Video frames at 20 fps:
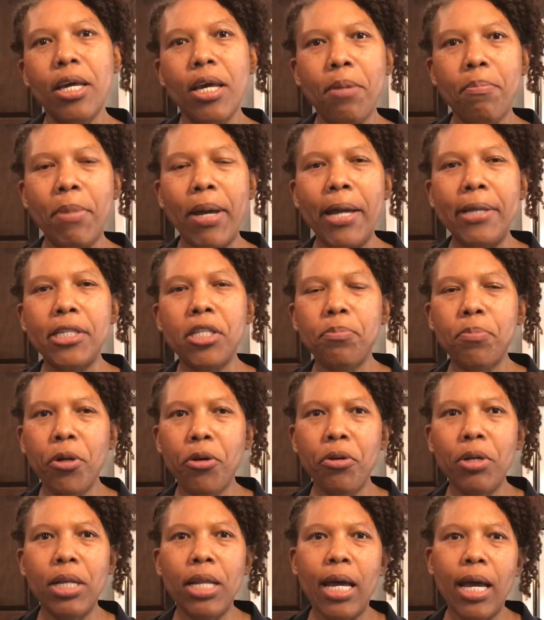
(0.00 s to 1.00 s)
my
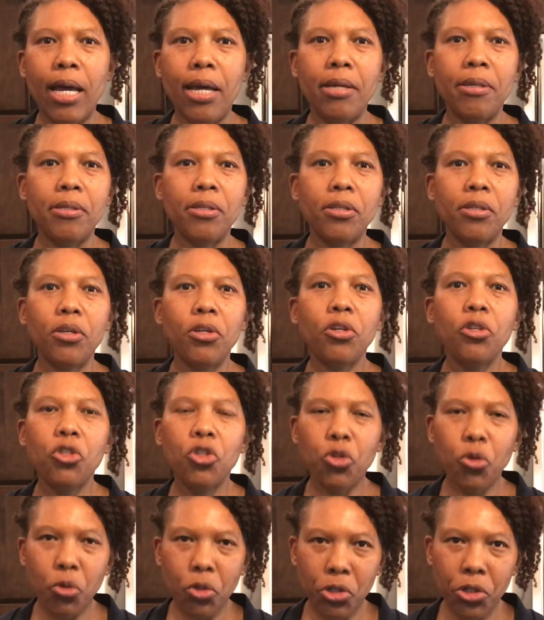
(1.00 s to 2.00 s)
spiralized
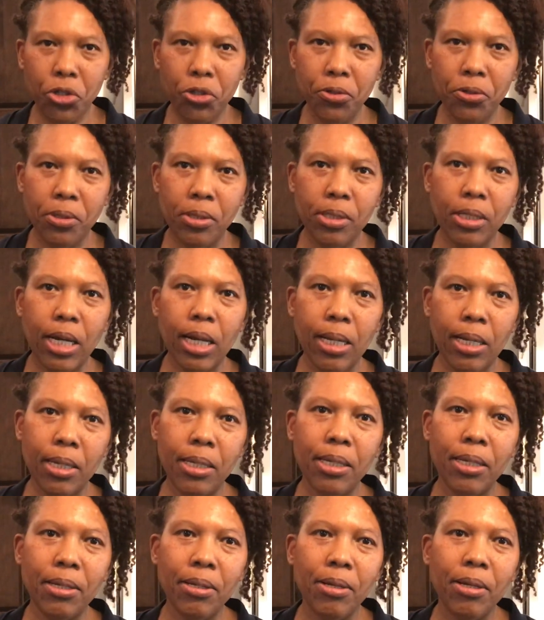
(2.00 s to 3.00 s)
chocho salad.
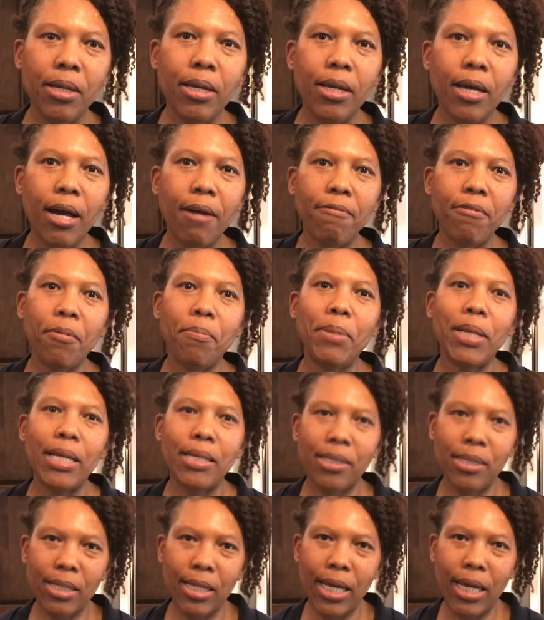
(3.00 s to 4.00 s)
Have a
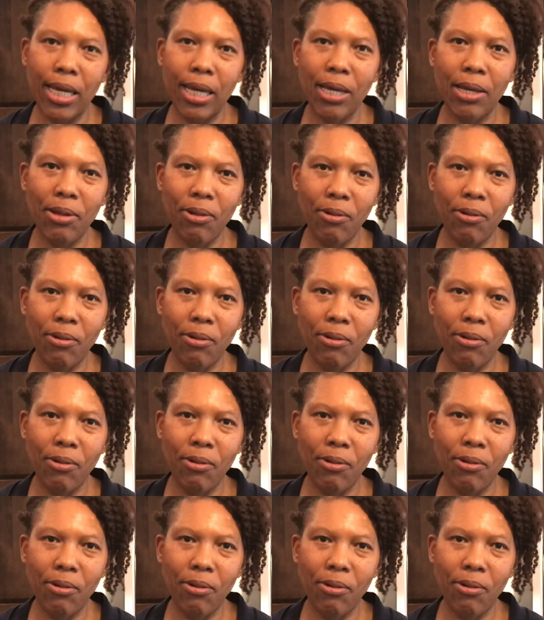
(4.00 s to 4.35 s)
blessed day.